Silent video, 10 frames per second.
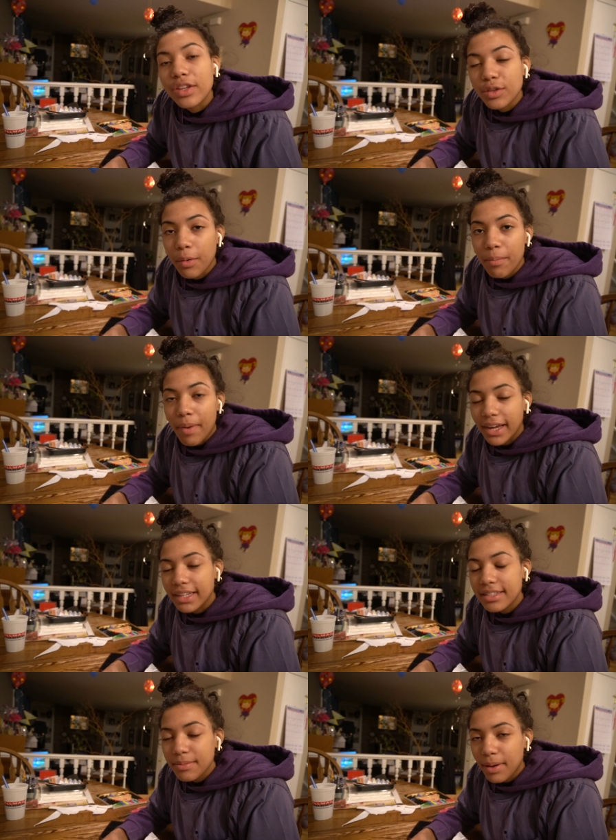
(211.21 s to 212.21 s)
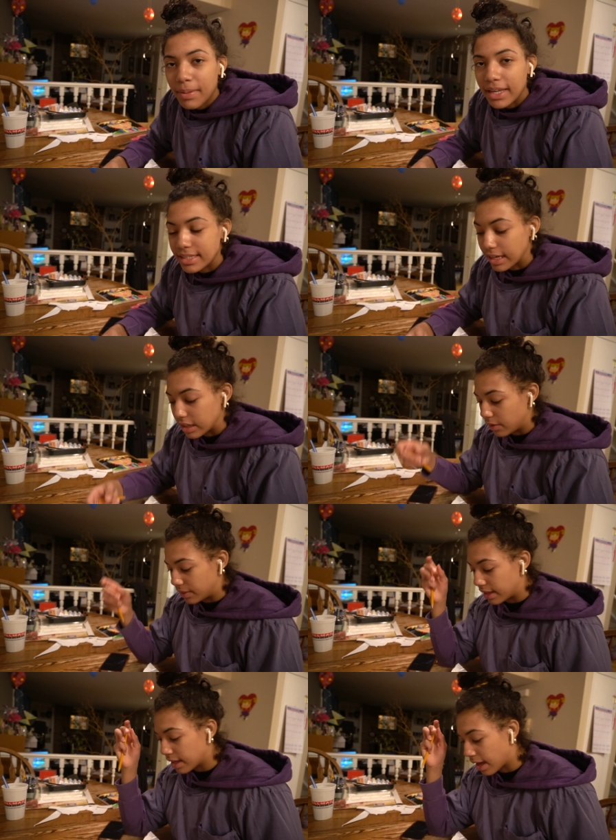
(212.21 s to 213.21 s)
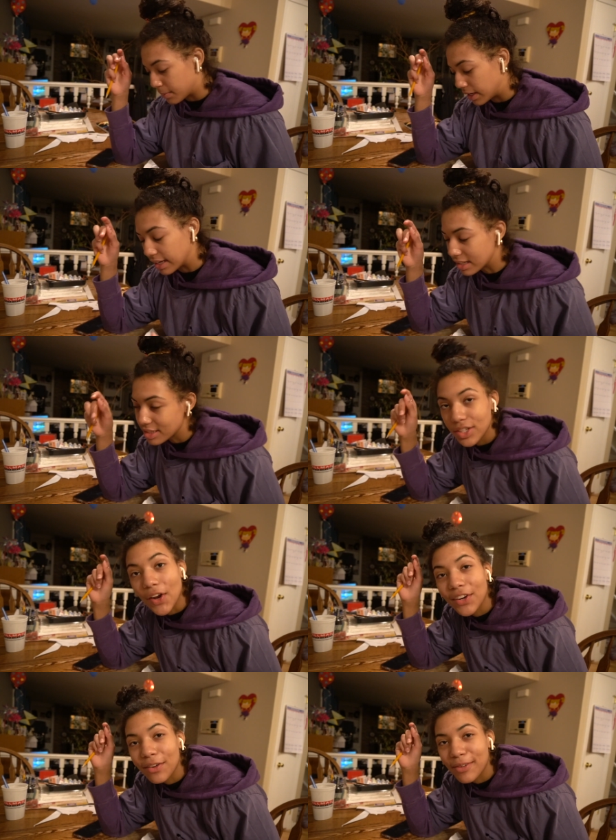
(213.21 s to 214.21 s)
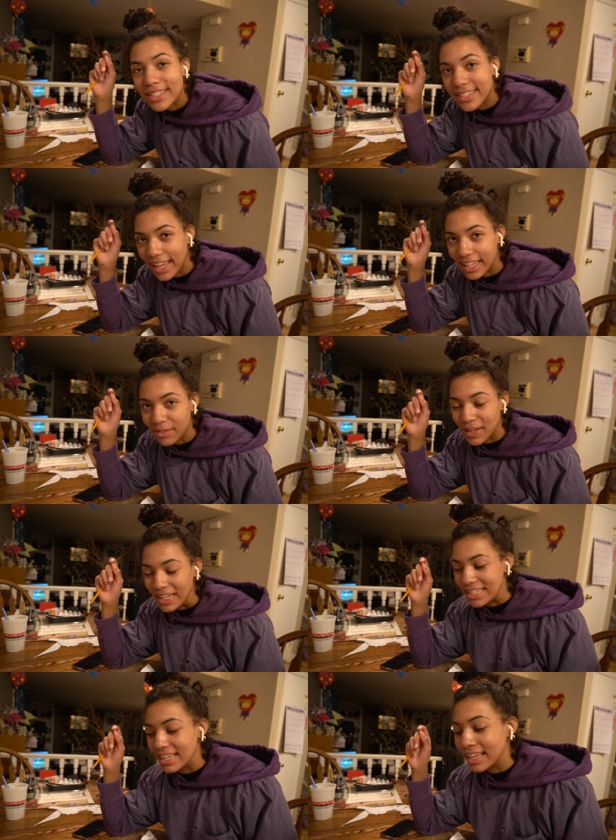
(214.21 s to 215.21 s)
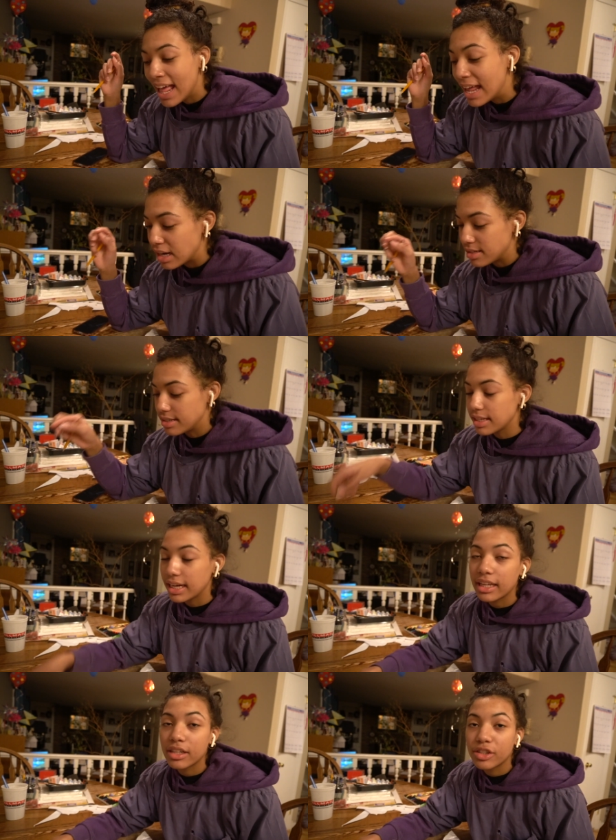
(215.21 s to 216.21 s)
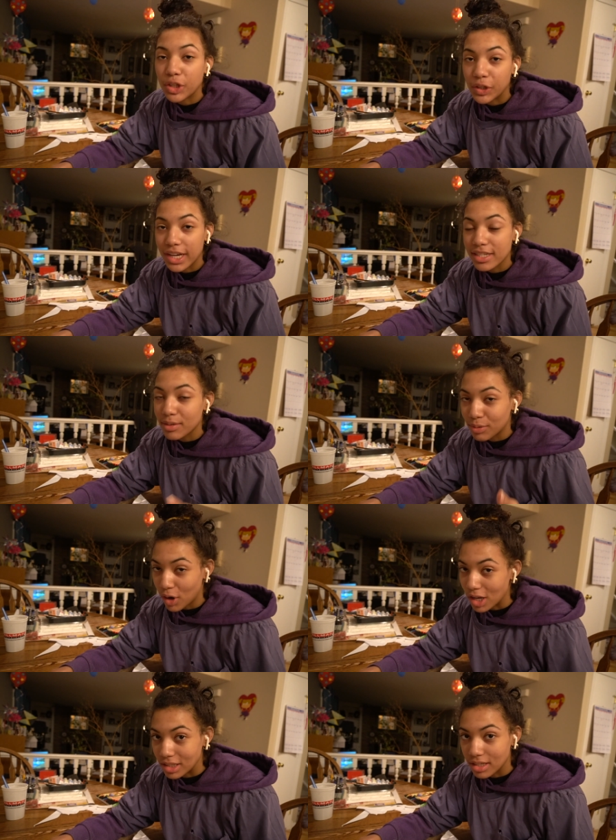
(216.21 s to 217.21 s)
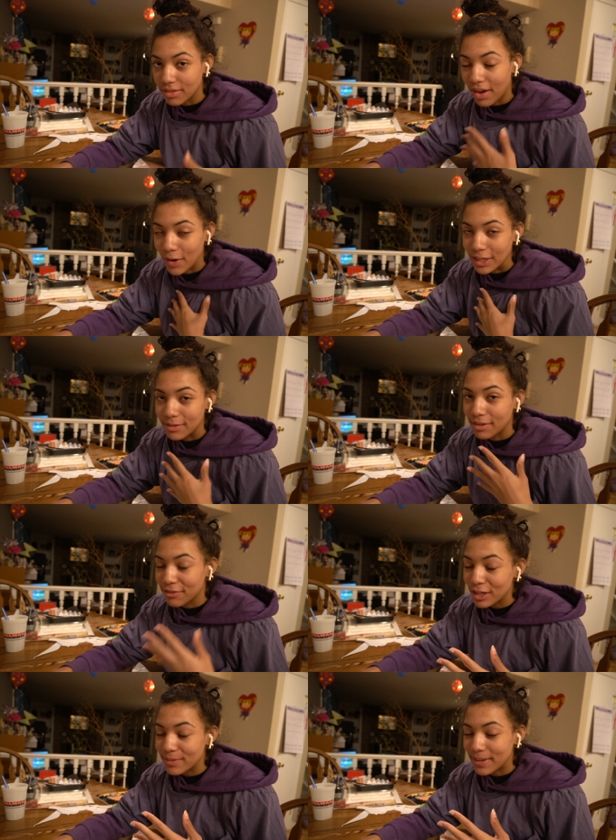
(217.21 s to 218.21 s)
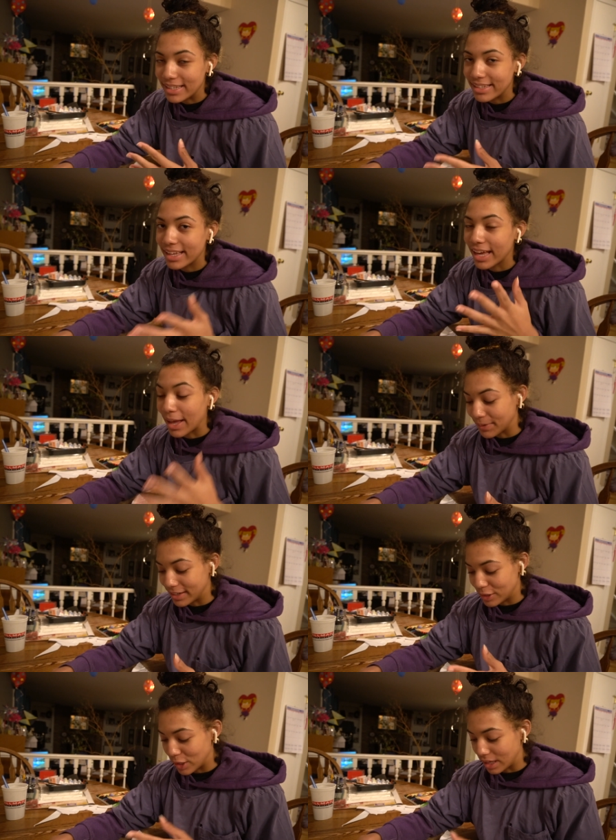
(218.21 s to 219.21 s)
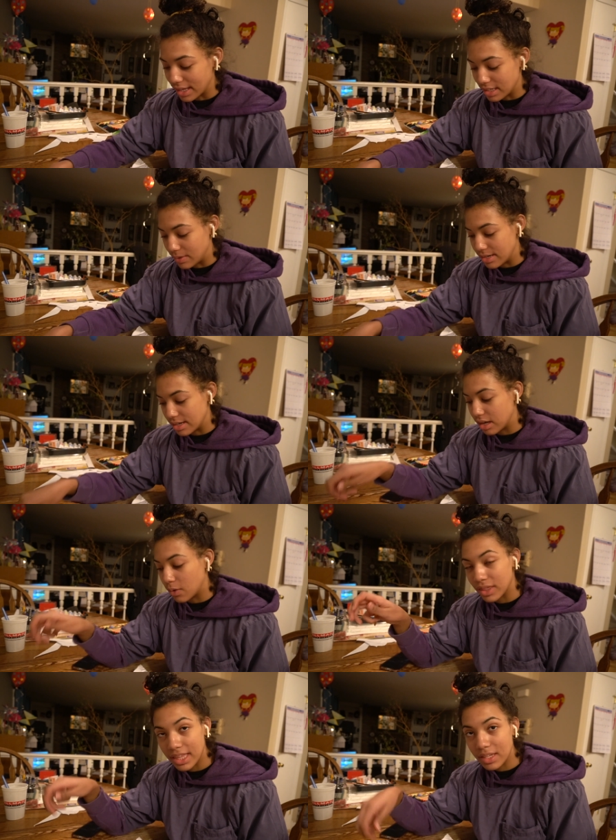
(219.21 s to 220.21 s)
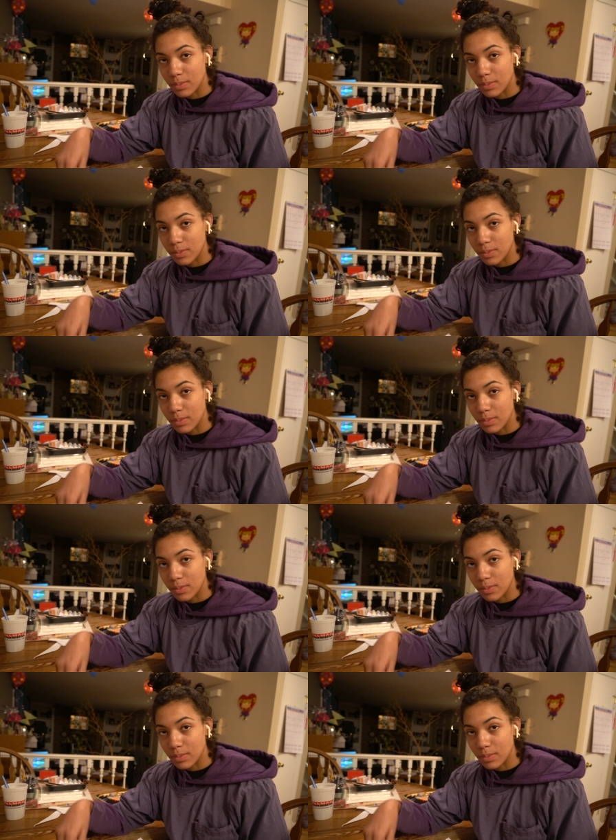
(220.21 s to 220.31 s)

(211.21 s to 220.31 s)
so I'm back into my painting clothing. I'm gonna get started on my second painting. Now, since I didn't get to show you guys the process of how I did my first painting, I'm gonna show you guys how I did it with this